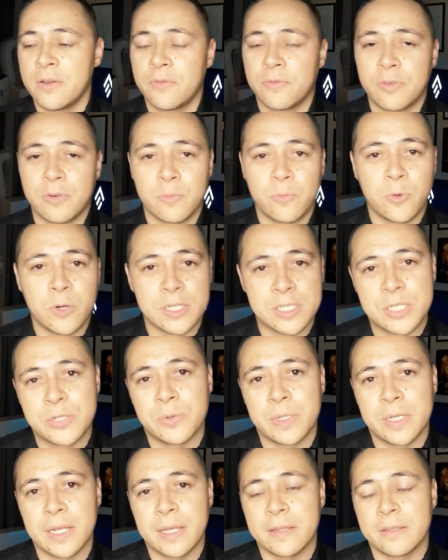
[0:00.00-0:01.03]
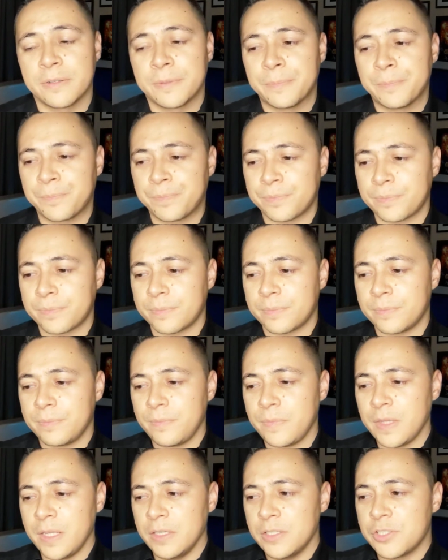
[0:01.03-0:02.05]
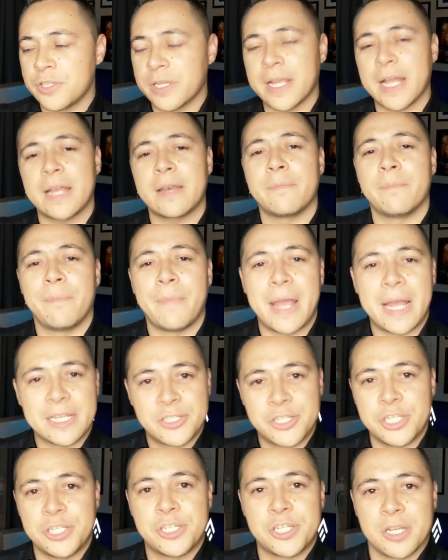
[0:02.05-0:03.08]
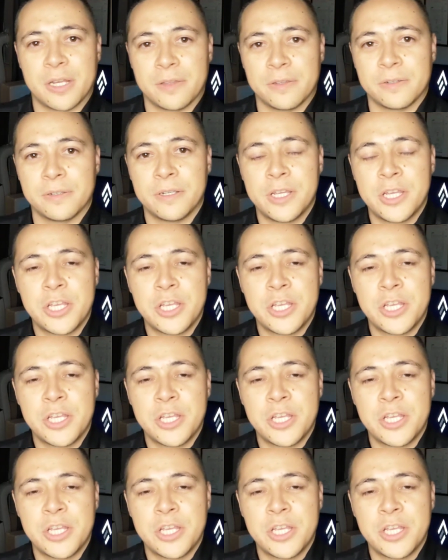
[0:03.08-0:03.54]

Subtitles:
from one to another to kind of match each other.